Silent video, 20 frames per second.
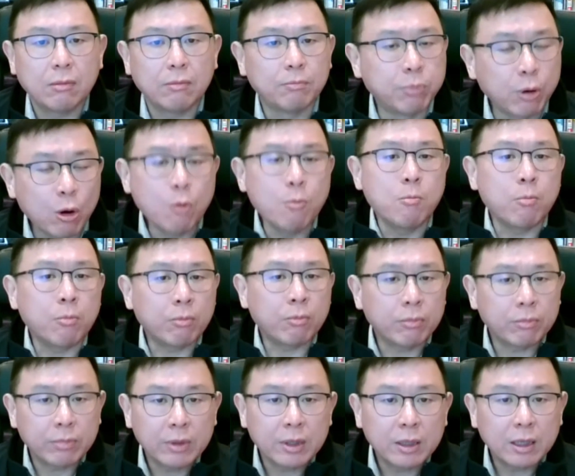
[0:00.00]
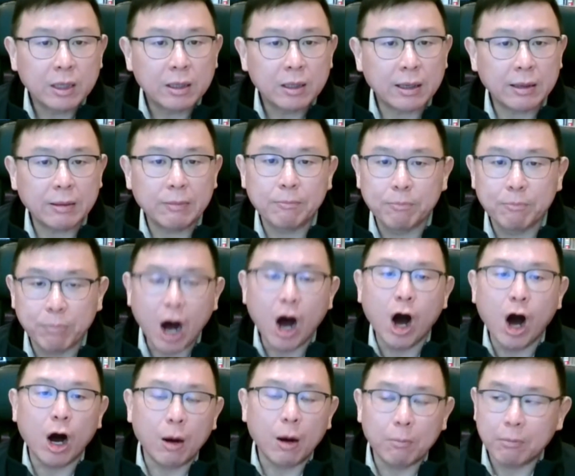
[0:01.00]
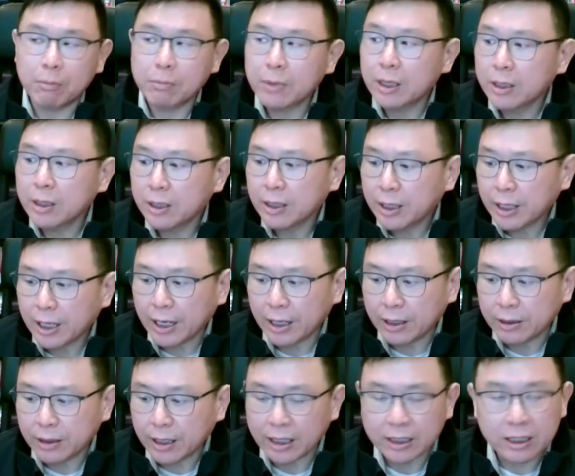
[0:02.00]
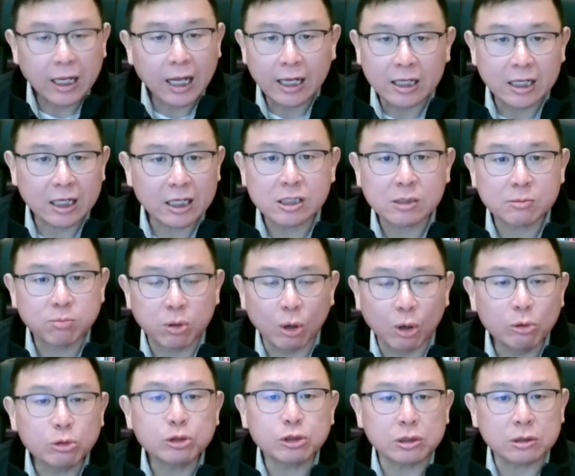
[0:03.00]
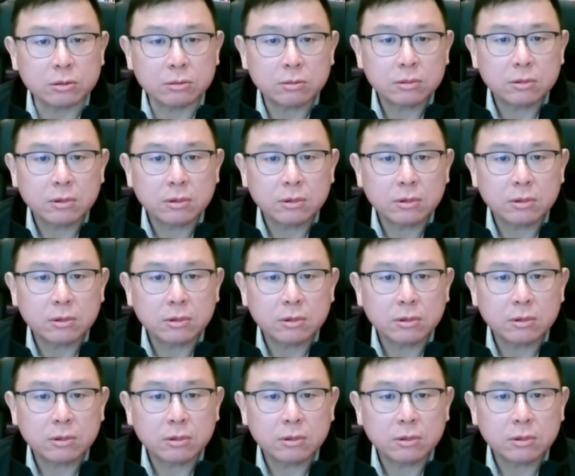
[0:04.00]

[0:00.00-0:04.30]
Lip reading: boom and bomb and explosion.